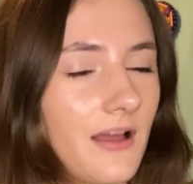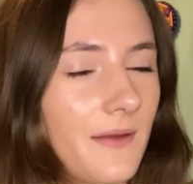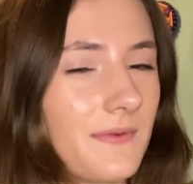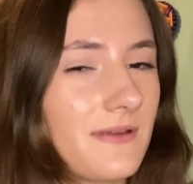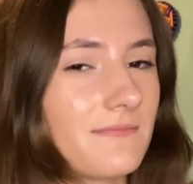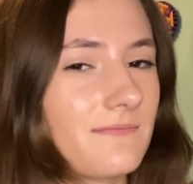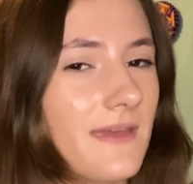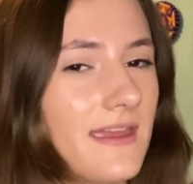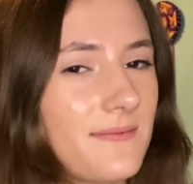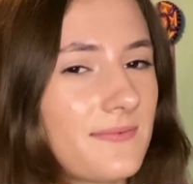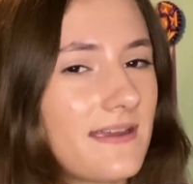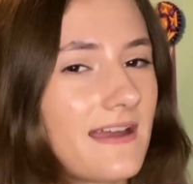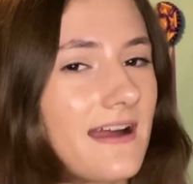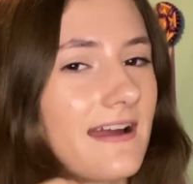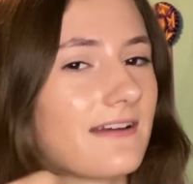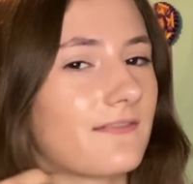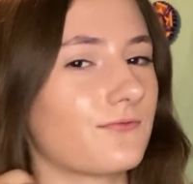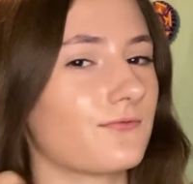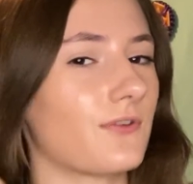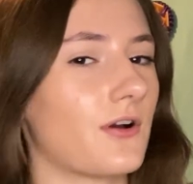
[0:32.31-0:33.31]
I mean, maybe
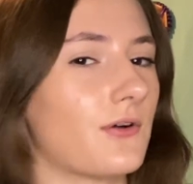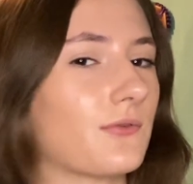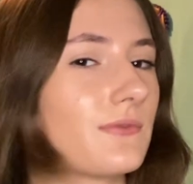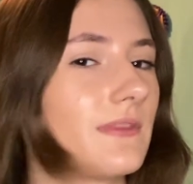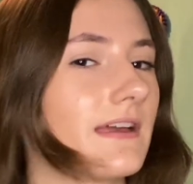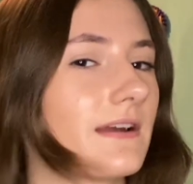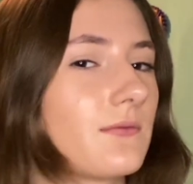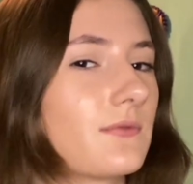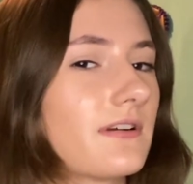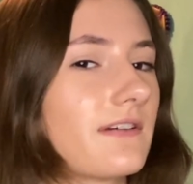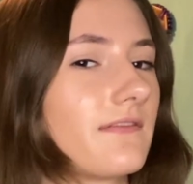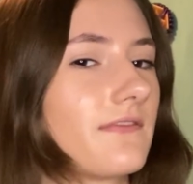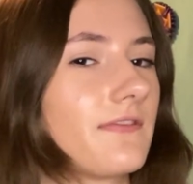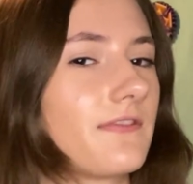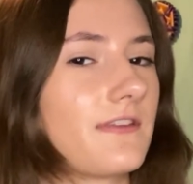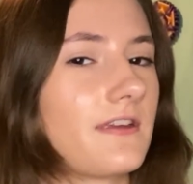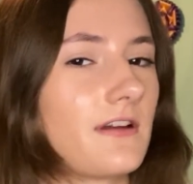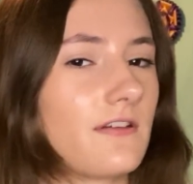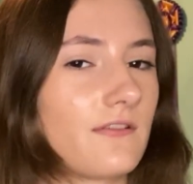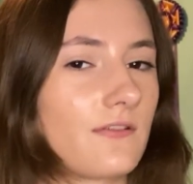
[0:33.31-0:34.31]
I rode like one of
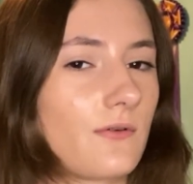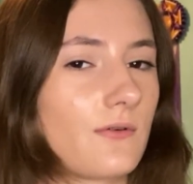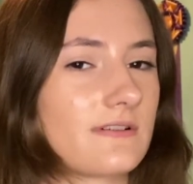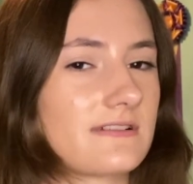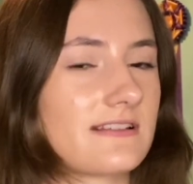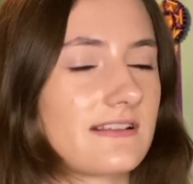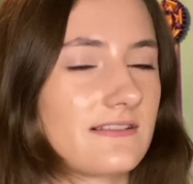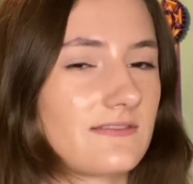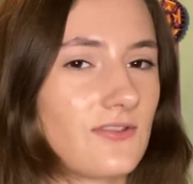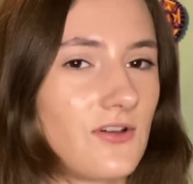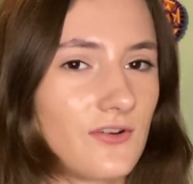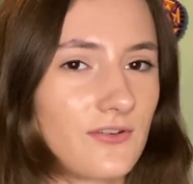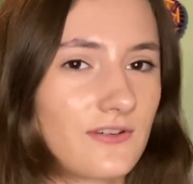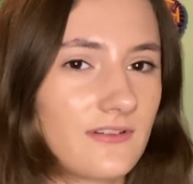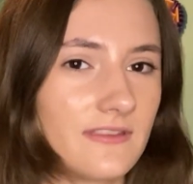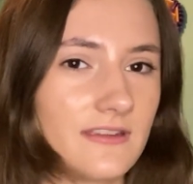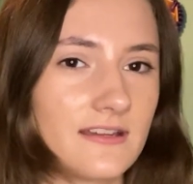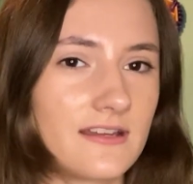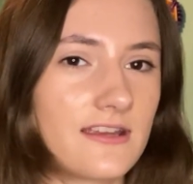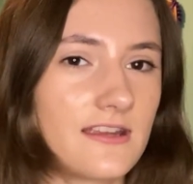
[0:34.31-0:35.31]
the other horses
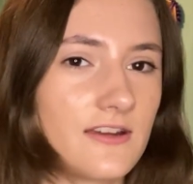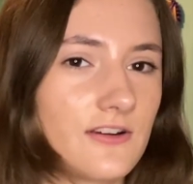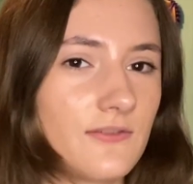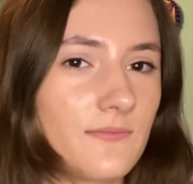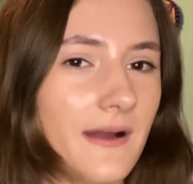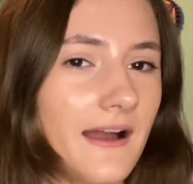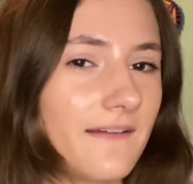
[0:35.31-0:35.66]
longer than a year,